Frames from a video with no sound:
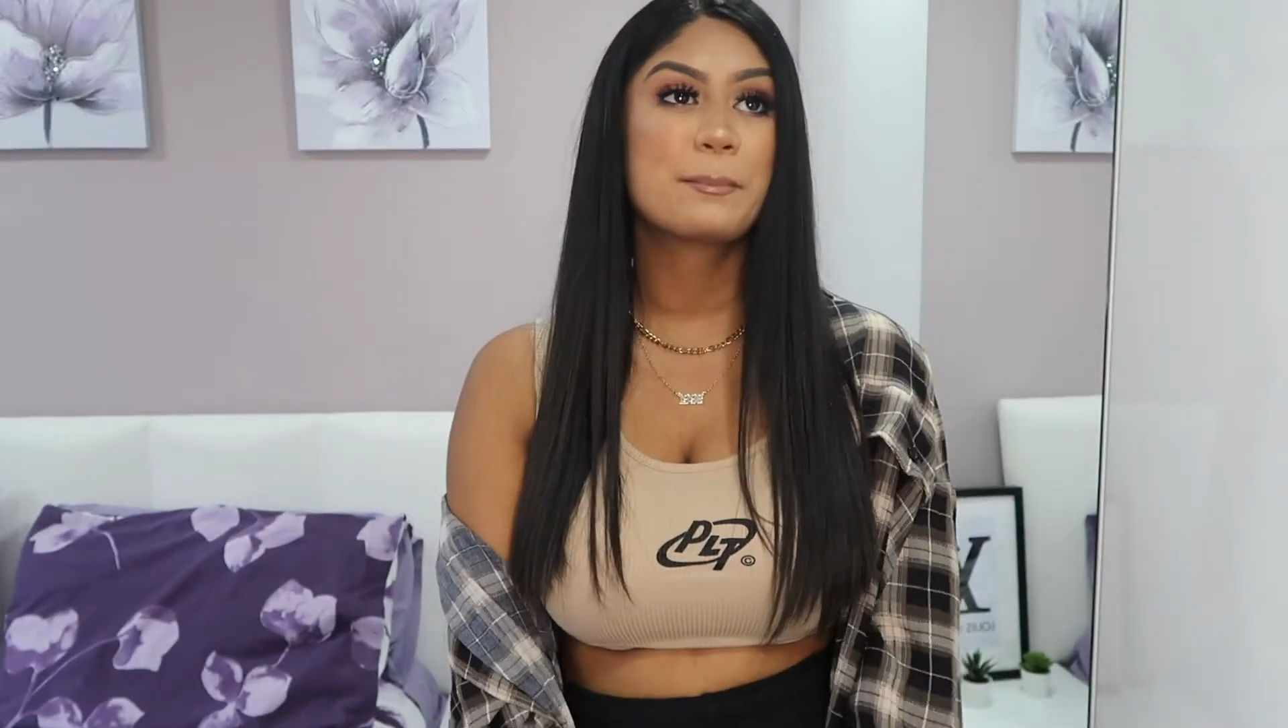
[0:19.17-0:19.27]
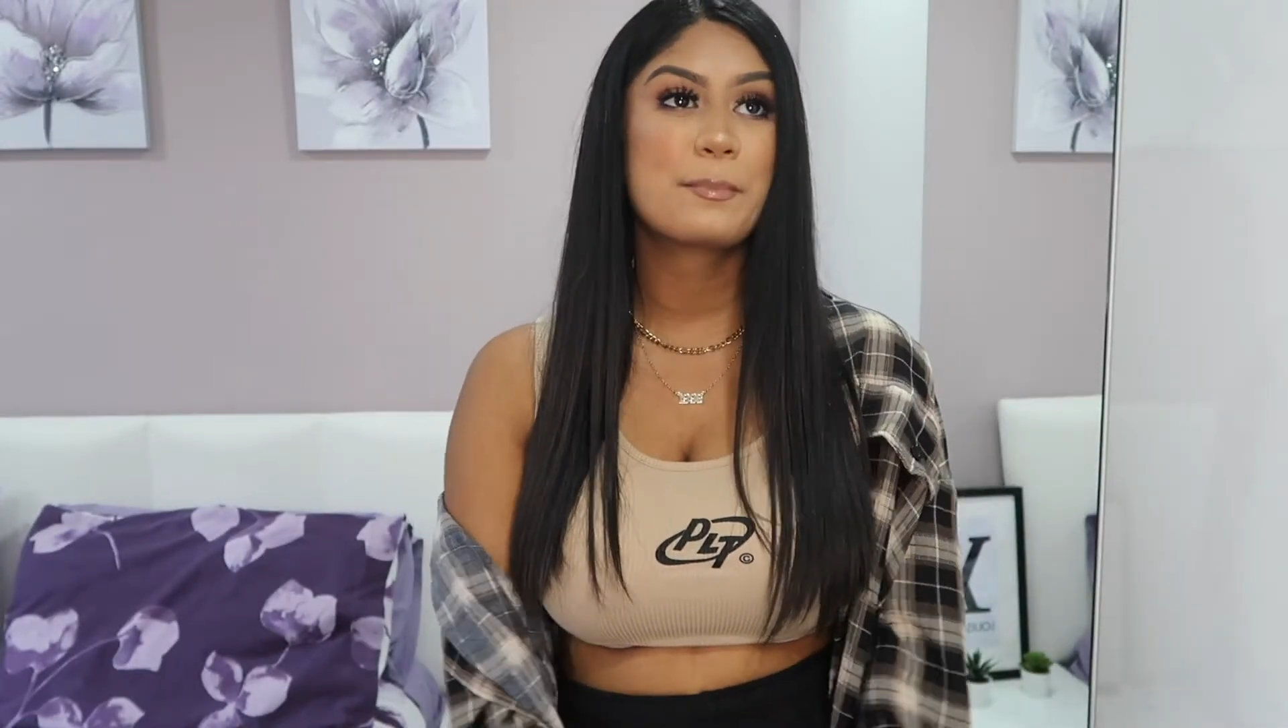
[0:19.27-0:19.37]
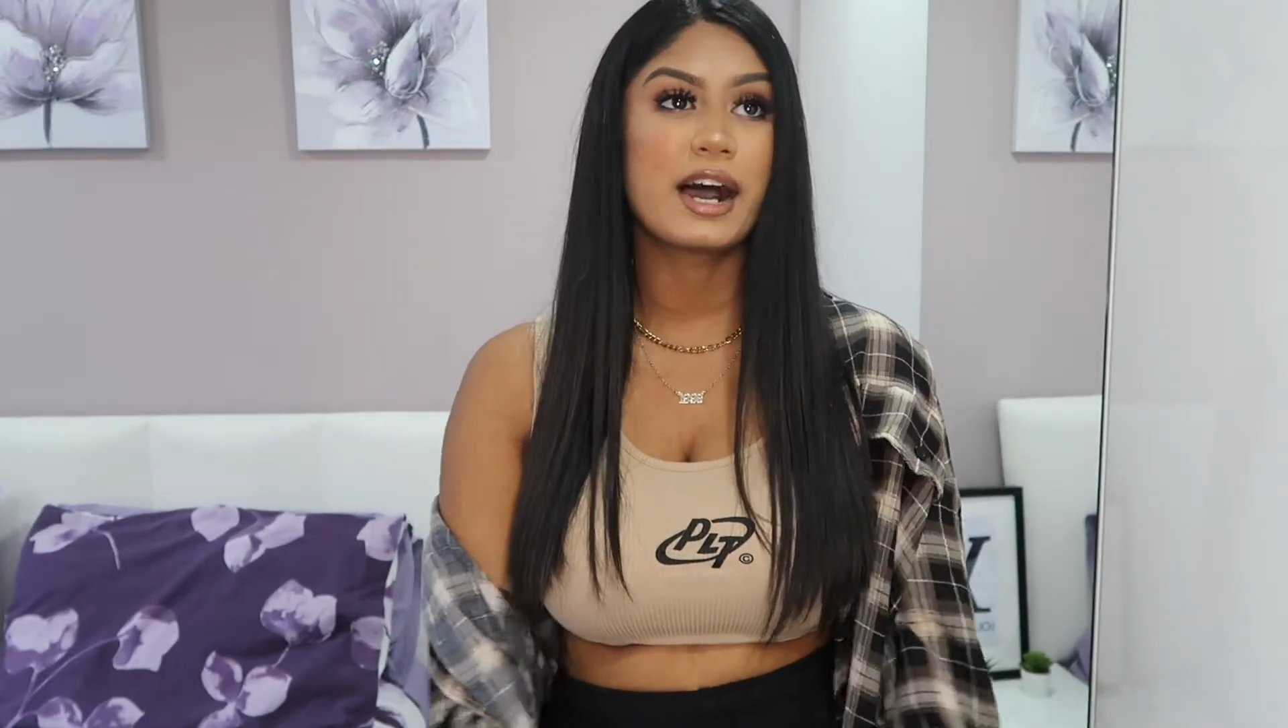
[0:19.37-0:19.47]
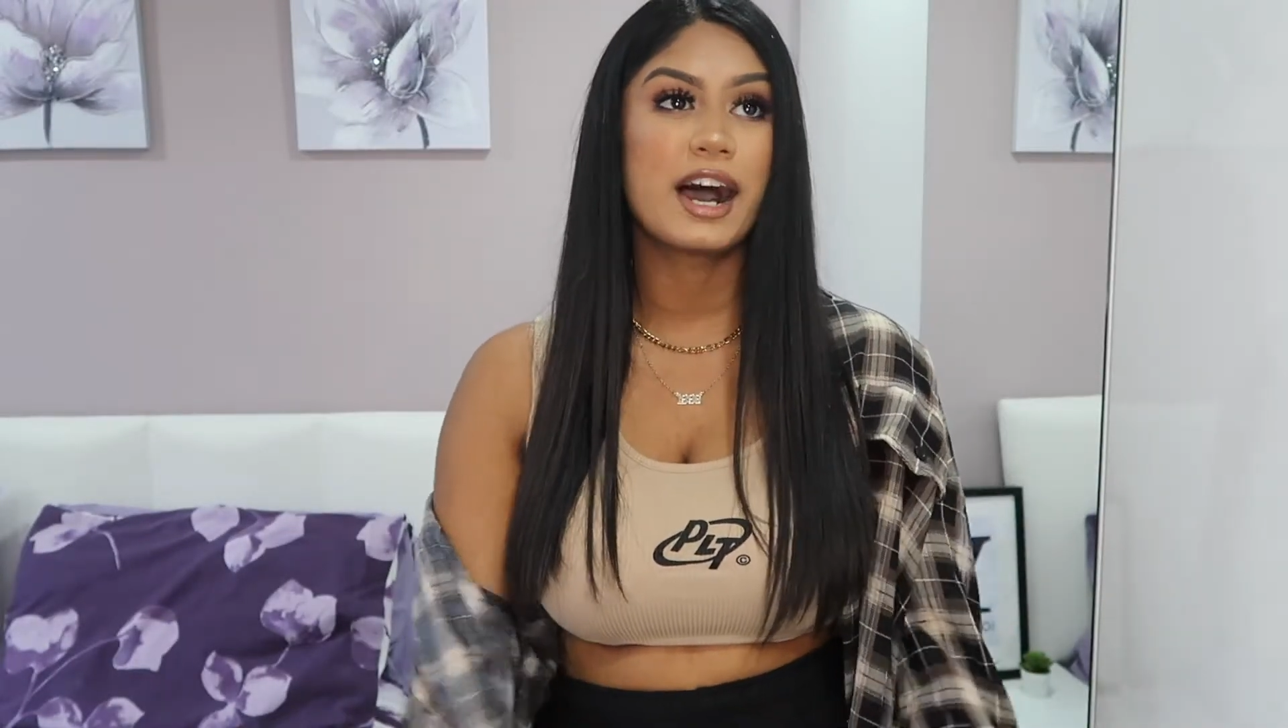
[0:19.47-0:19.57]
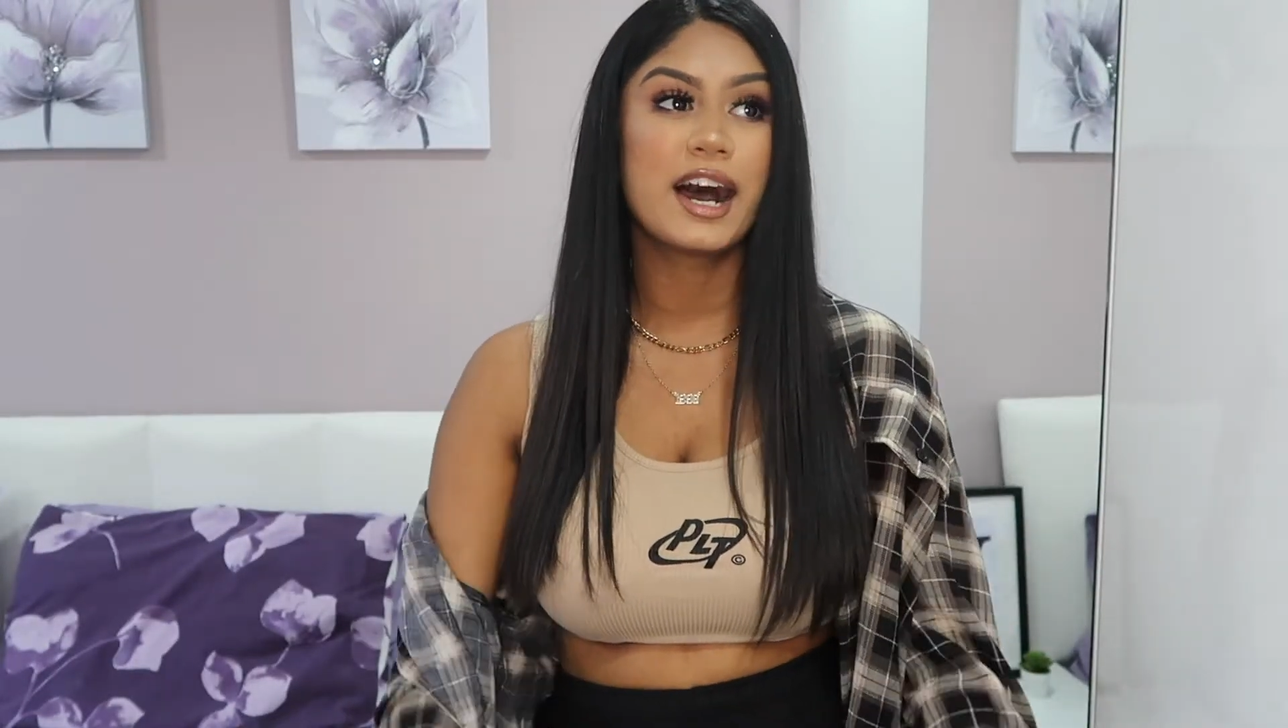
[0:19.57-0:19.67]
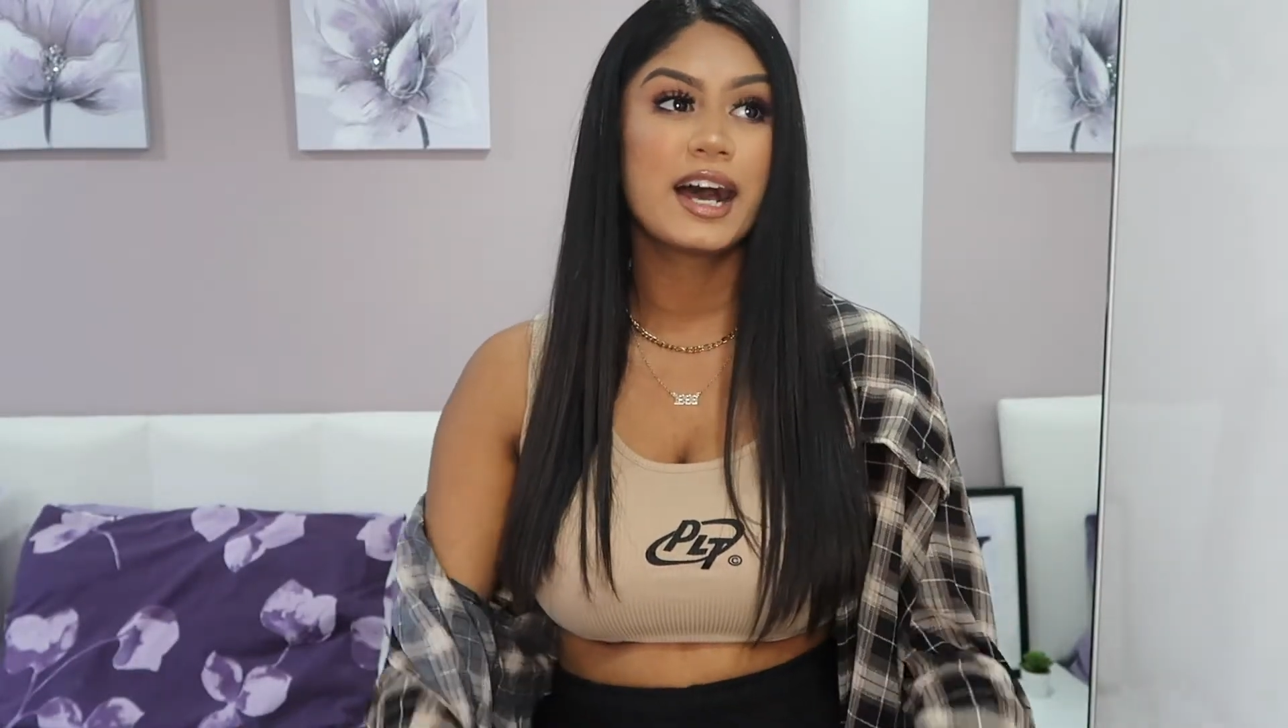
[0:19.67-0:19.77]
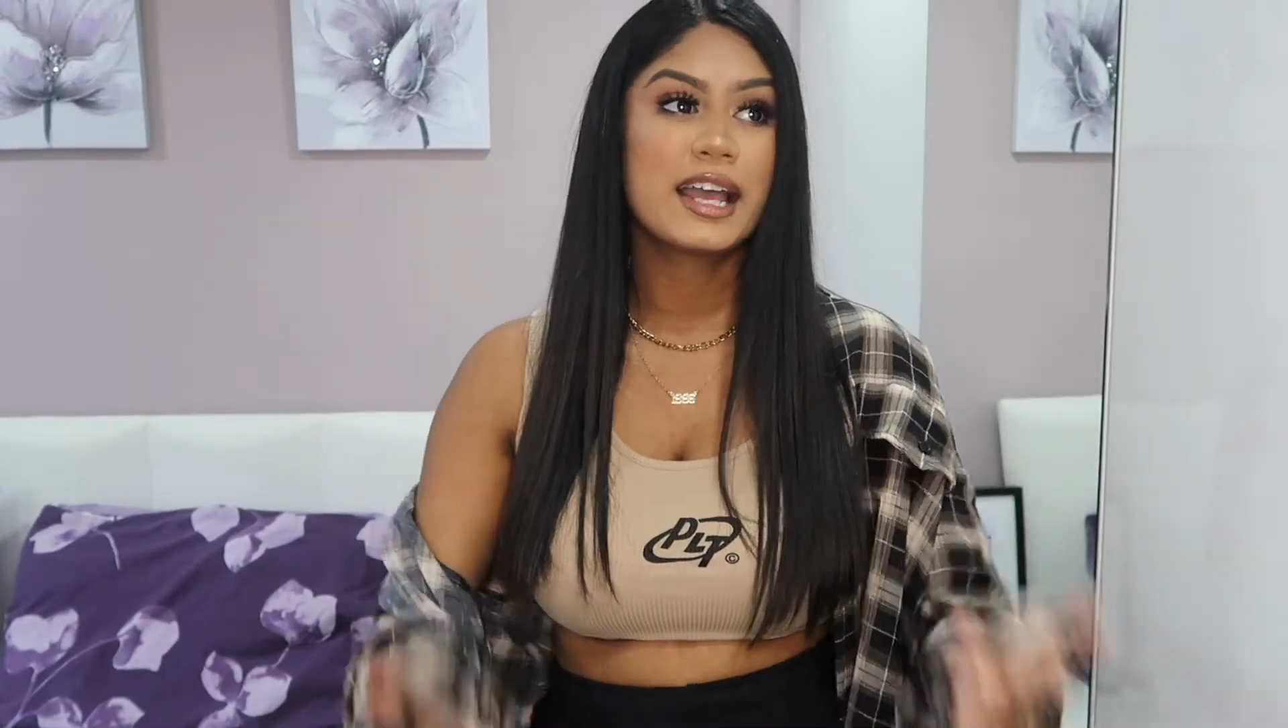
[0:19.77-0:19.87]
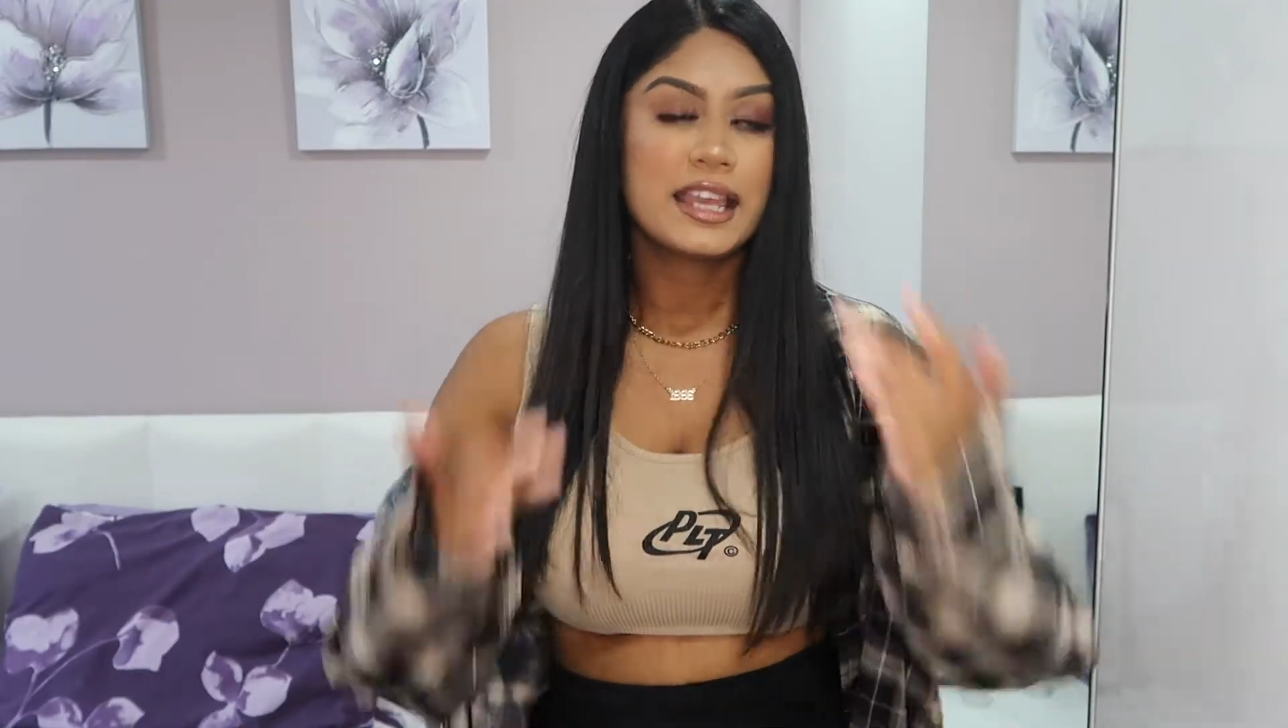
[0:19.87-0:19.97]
But